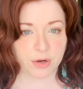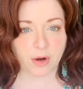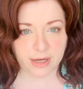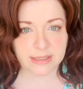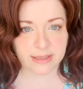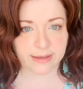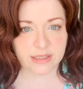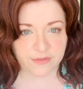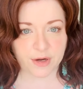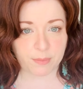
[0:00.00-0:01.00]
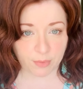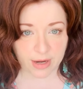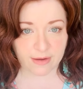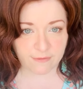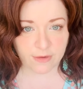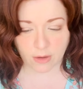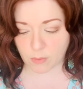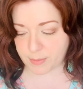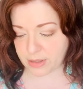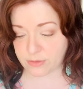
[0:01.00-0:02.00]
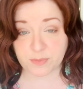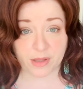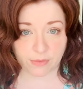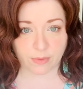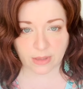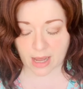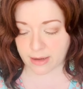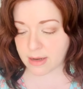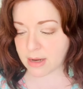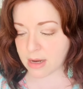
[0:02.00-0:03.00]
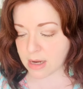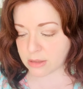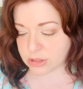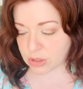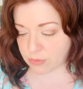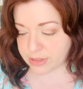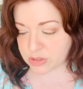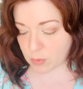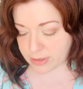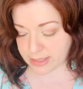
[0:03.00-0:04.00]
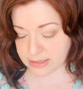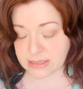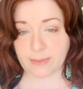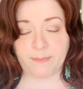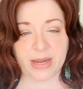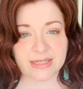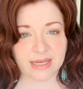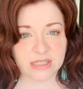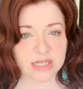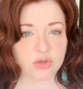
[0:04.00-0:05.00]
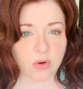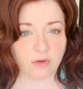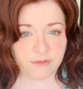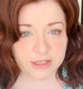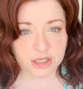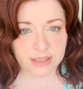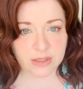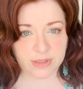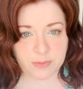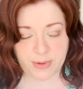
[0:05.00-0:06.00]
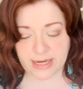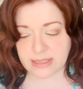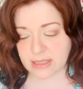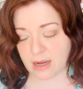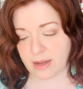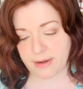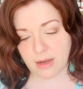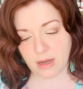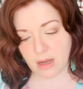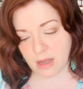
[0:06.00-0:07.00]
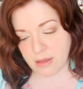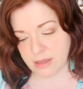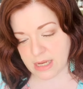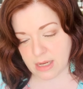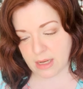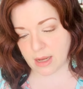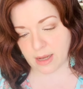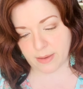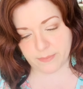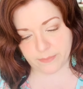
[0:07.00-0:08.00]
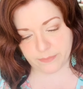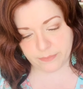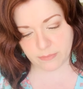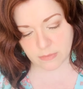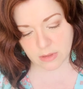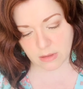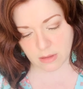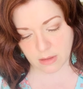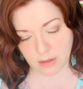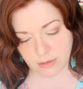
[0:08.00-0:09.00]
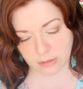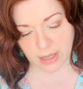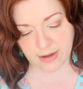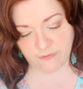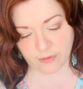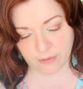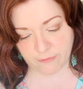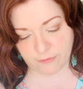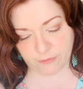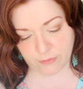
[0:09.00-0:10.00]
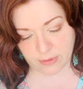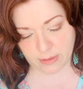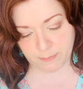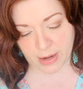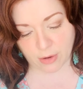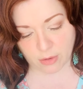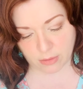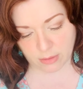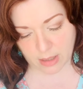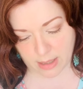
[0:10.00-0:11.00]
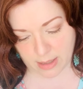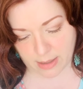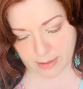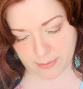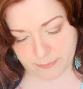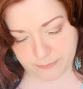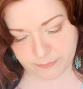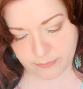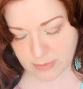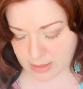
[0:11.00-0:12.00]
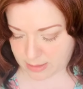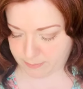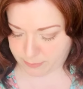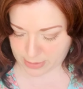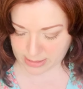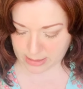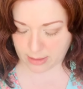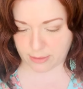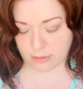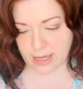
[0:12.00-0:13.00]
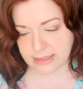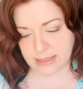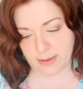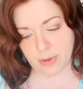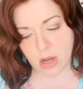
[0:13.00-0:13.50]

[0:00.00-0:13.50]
Crawdads Sing is a very brave young woman who's been through a lot. So this one is it's historical fiction, so it's based on the life of Beryl, and I'm blanking on her last name,